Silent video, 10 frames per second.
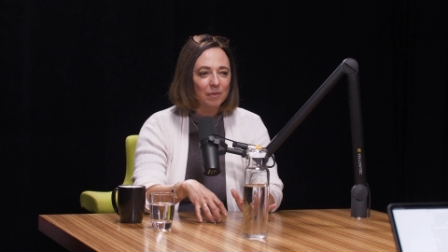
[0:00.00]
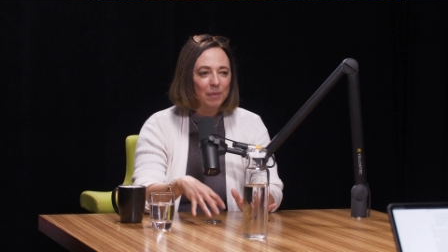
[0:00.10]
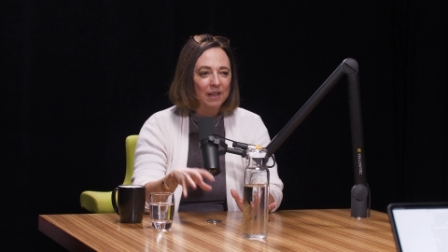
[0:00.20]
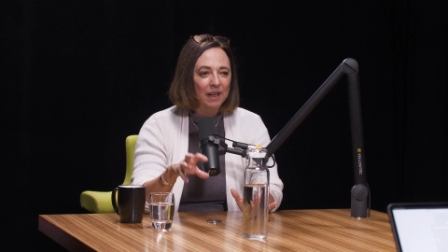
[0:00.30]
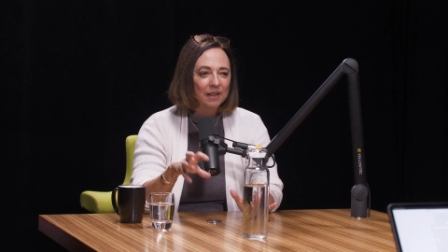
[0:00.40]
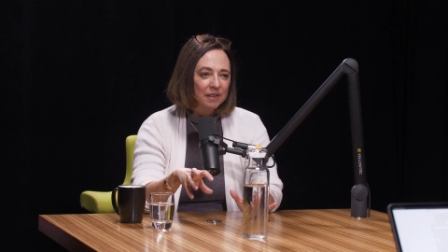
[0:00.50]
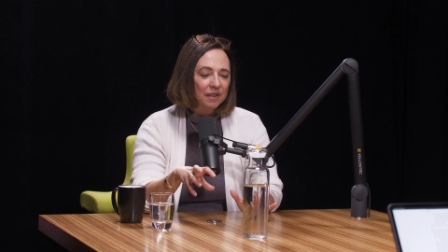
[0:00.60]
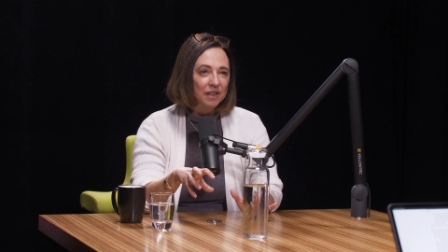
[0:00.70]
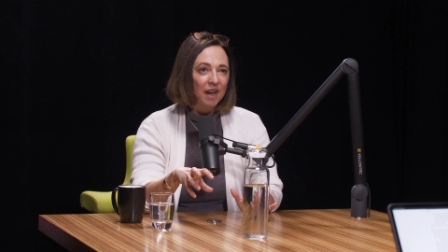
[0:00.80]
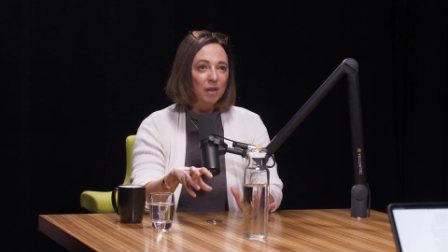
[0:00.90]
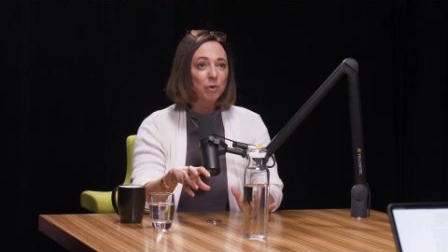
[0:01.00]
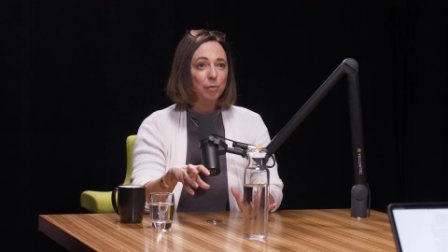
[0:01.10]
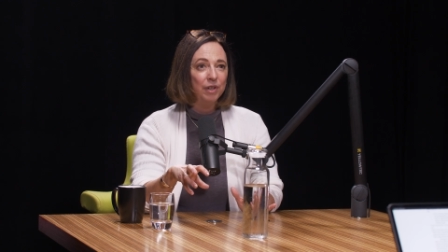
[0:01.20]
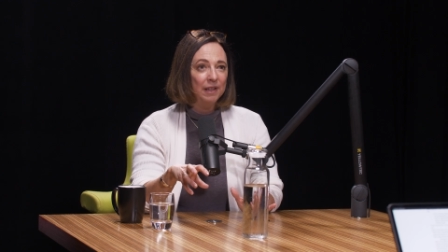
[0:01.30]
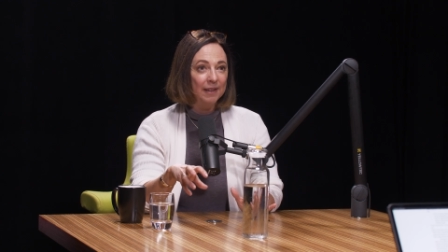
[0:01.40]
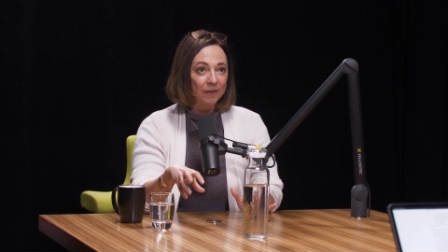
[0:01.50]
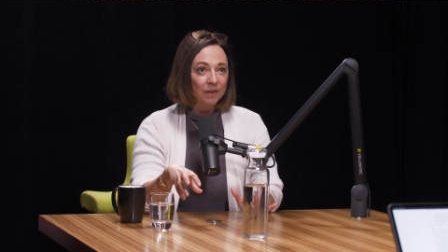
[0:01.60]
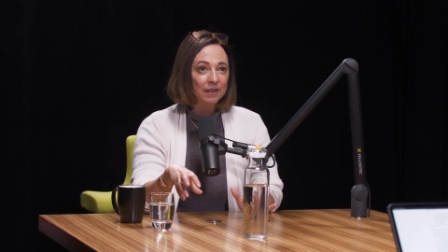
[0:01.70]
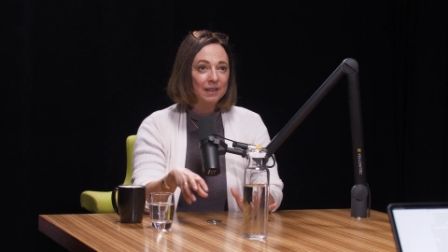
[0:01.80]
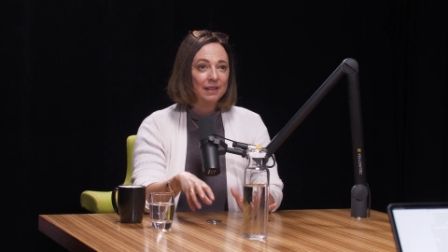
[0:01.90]
my kids at the time were pretty
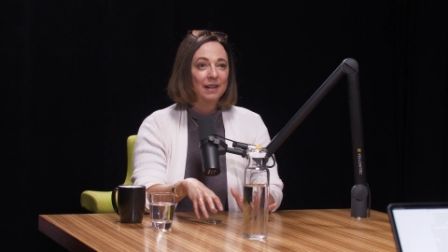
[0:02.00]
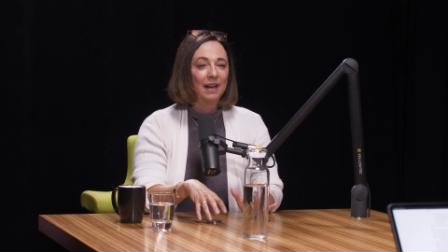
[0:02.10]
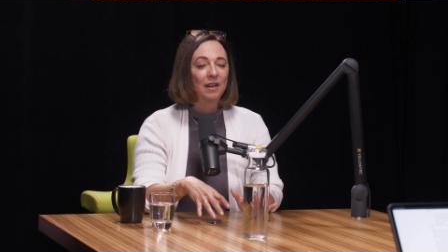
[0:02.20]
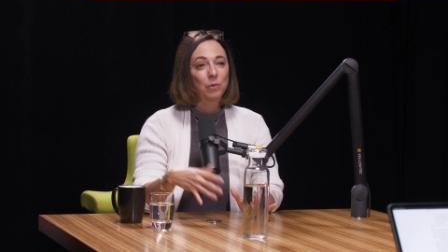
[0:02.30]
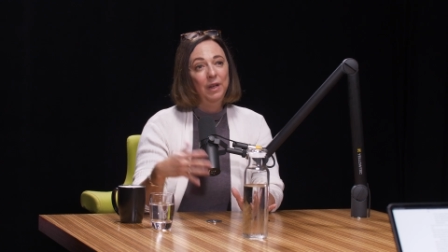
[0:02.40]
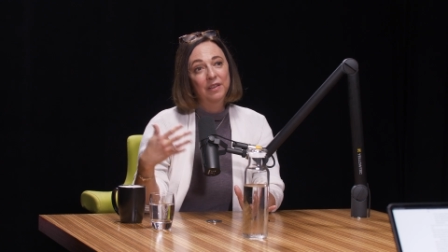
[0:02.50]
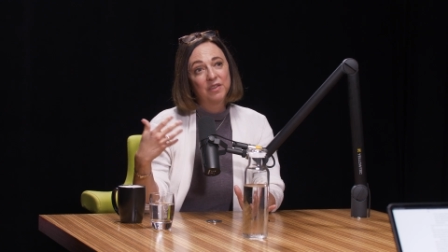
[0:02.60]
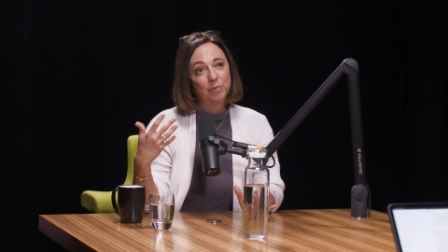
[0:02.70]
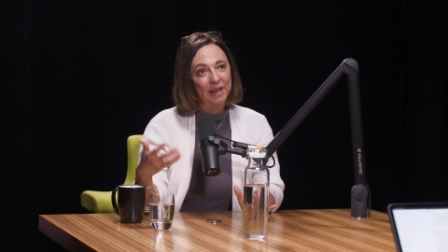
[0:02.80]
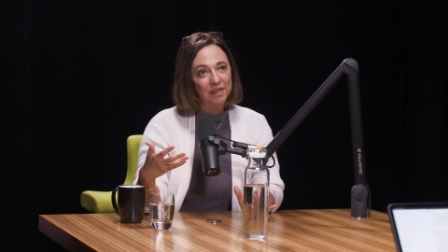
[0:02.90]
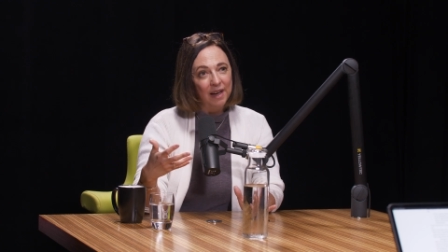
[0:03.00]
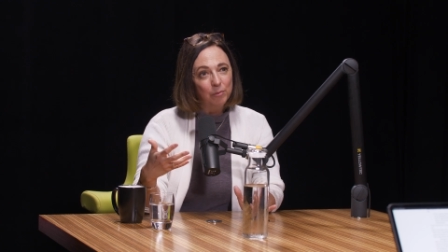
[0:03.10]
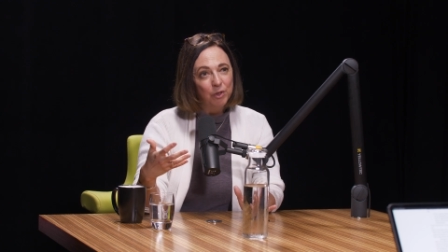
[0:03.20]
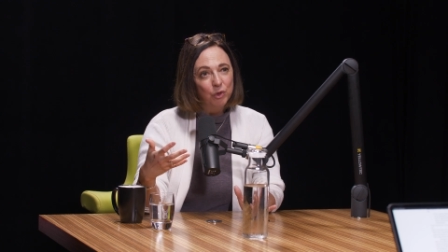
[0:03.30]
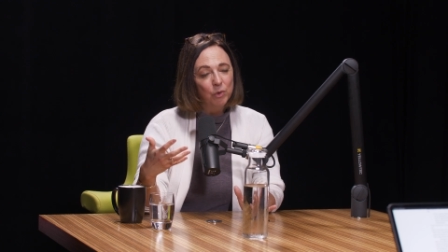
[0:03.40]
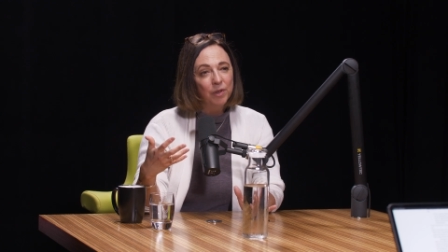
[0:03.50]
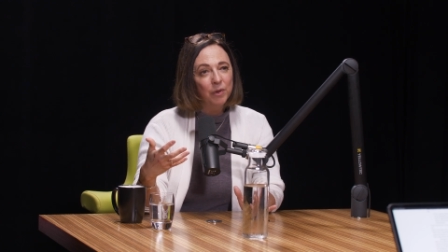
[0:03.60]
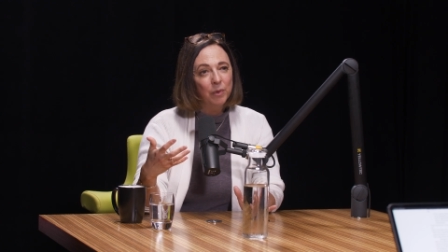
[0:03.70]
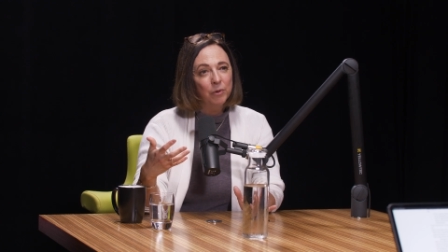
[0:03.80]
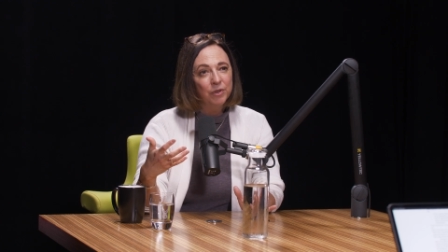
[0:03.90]
little, and we had this bedtime ritual
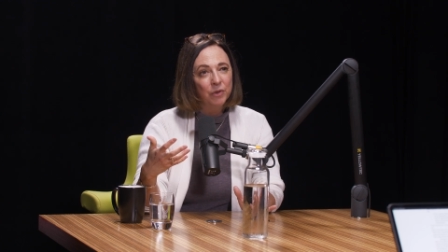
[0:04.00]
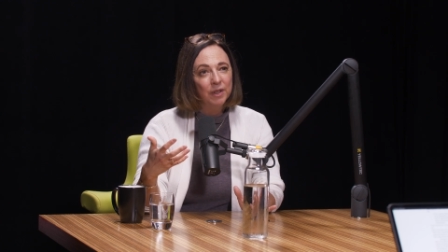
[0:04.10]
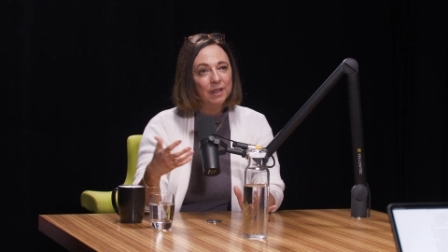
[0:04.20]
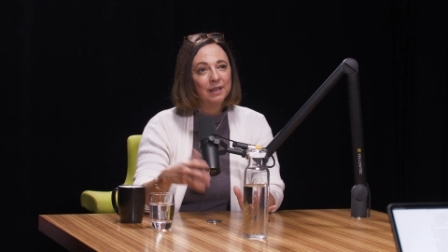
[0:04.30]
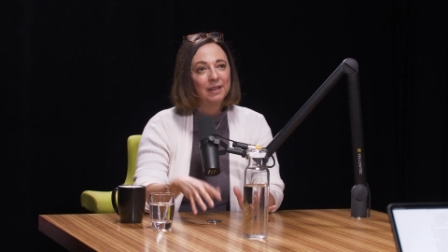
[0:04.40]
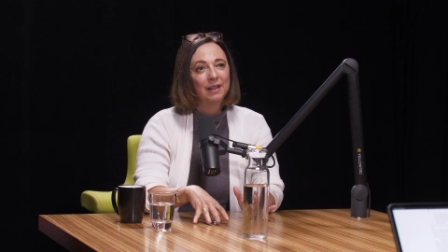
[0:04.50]
that we were doing.